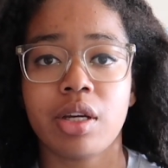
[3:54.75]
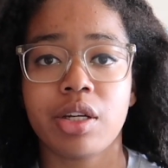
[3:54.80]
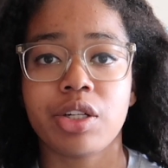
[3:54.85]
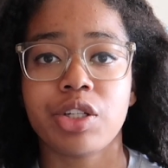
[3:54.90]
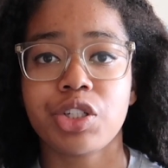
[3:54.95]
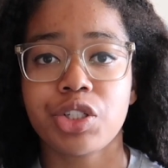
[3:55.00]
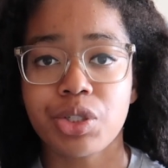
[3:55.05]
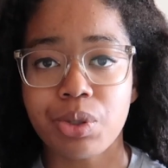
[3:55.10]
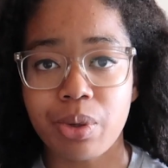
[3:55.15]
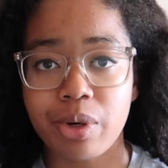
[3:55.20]

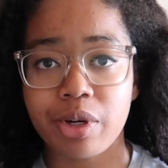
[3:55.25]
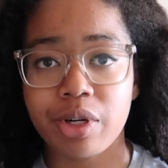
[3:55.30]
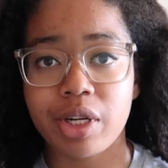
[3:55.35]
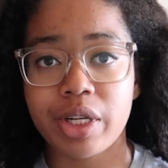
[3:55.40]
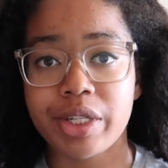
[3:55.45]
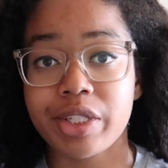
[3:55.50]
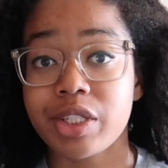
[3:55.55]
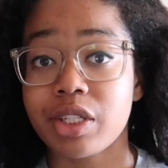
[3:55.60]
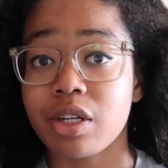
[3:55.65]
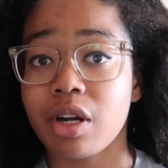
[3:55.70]
In short,
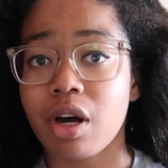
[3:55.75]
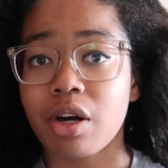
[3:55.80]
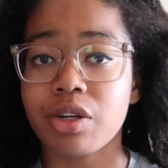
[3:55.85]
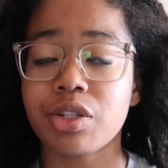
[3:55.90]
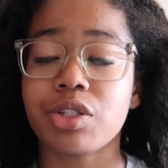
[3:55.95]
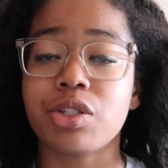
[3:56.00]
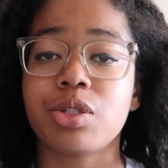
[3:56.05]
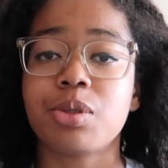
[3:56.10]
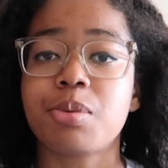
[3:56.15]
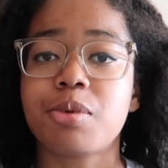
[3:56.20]
it's an
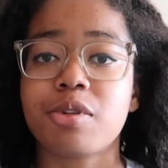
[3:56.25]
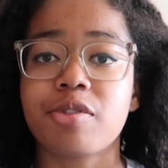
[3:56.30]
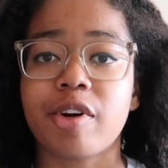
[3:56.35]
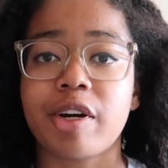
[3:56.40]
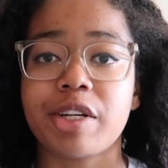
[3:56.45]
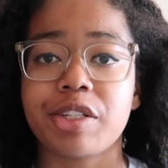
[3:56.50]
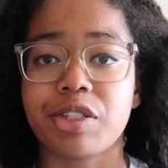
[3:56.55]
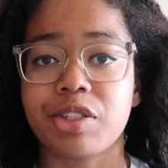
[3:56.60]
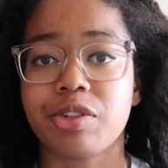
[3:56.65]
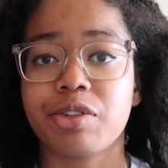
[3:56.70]

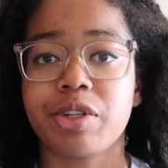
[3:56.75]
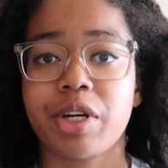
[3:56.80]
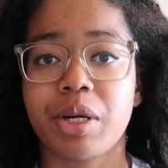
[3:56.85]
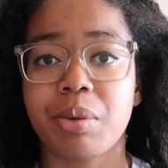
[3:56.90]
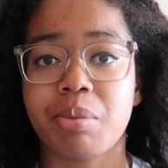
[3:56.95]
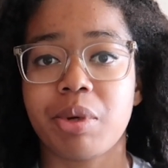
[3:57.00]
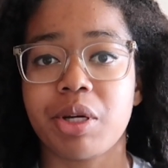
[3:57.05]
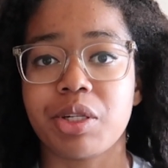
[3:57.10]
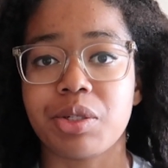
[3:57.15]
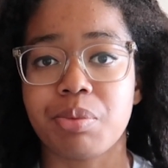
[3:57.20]
unsupervised
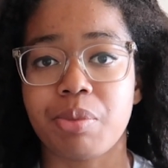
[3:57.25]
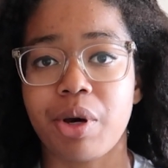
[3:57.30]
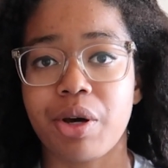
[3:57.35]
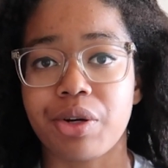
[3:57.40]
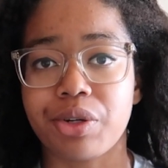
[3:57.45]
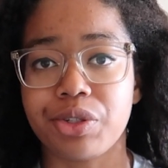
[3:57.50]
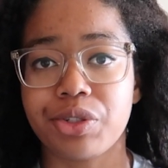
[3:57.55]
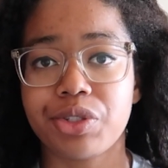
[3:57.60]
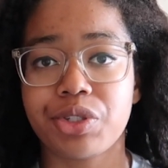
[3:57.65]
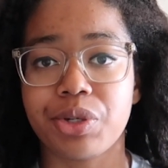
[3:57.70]
learning based model,